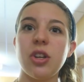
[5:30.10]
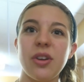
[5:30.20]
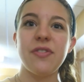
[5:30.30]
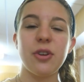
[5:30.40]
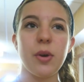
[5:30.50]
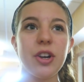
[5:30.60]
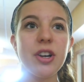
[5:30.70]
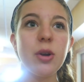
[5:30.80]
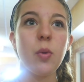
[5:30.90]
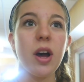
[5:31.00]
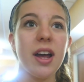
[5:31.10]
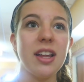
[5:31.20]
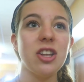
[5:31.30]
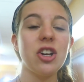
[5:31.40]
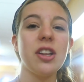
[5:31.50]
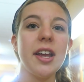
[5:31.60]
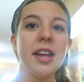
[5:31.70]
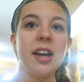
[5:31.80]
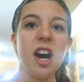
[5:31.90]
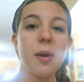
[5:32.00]
So if you're wondering why I look
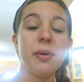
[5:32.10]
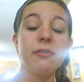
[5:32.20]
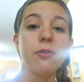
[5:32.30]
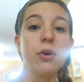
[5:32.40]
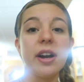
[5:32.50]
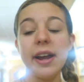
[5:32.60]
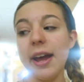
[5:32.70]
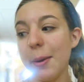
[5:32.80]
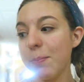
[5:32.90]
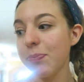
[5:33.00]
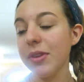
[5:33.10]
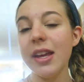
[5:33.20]
like I got up at four A M,